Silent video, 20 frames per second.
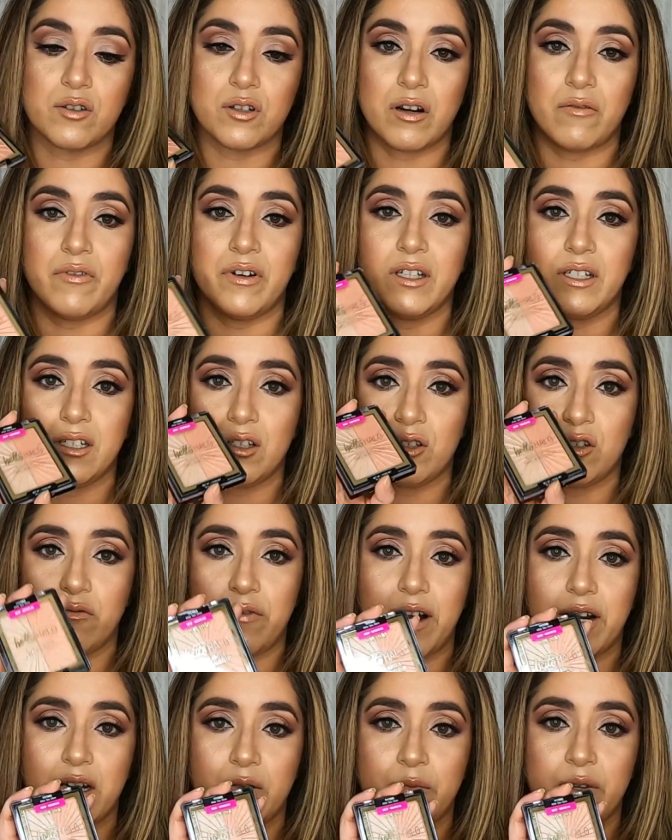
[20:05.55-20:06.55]
So I really do
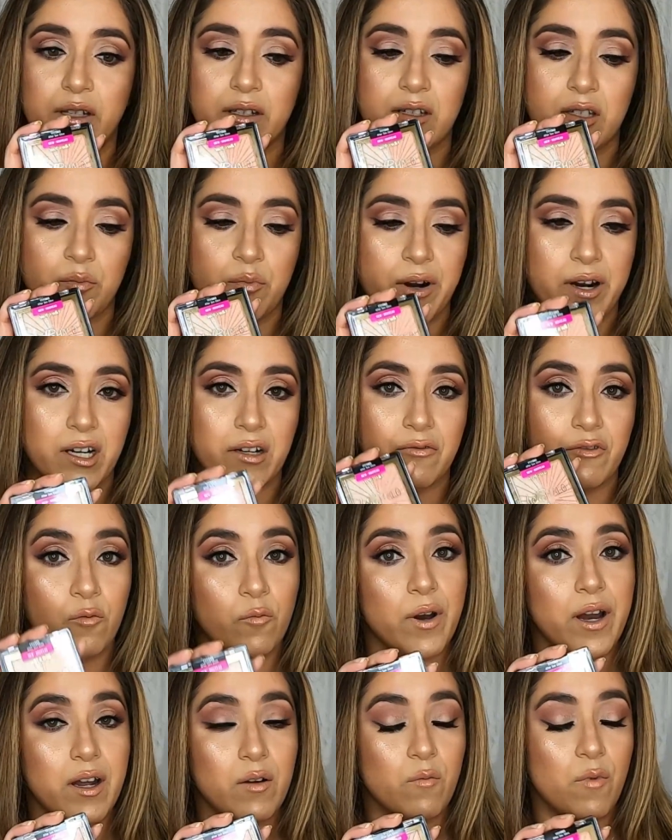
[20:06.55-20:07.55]
recommend this product
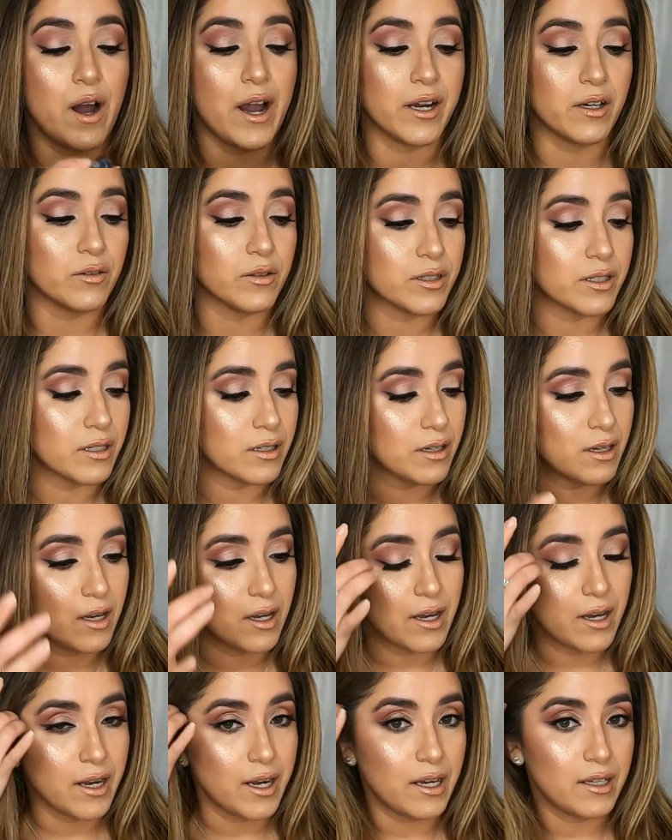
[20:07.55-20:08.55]
from Wet n Wild.
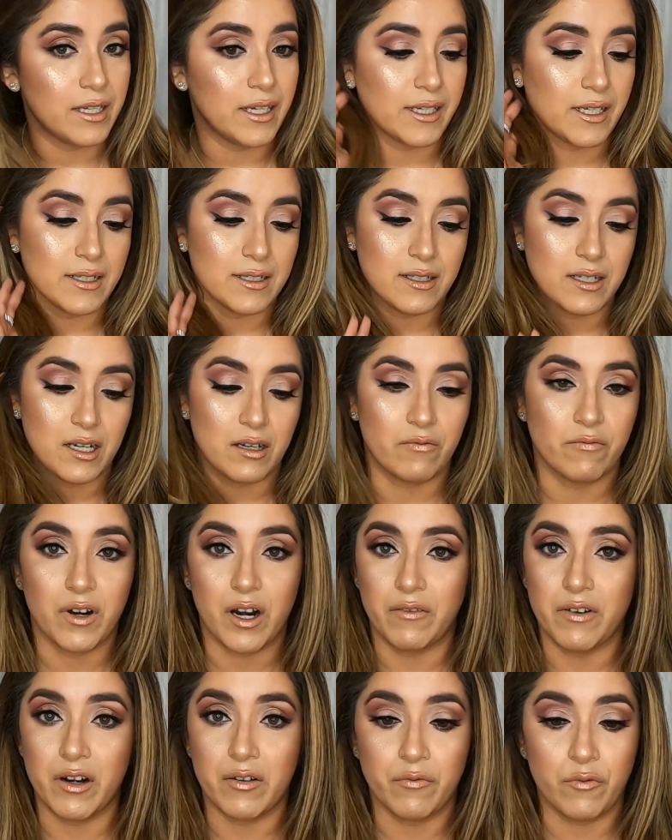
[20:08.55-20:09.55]
And like I said,
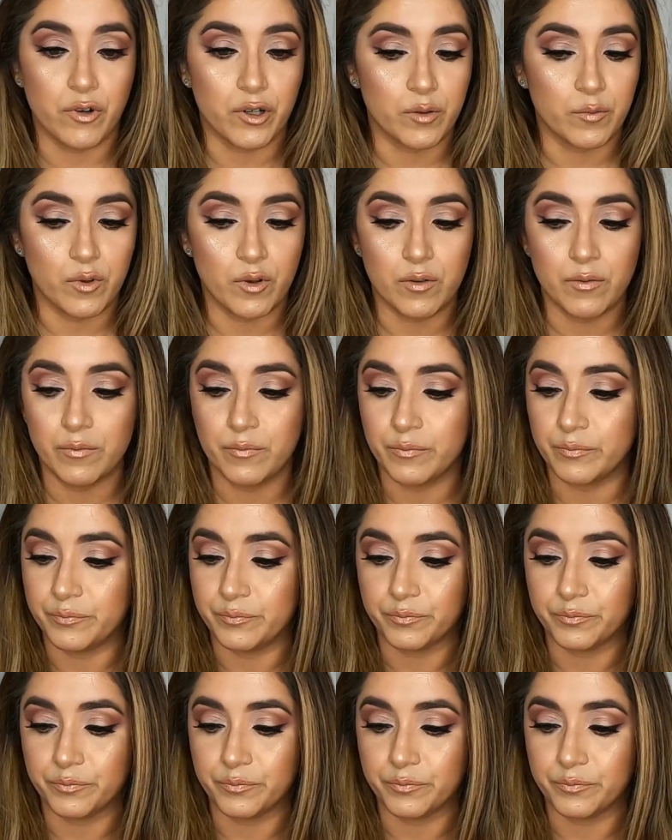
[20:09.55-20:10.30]
very affordable.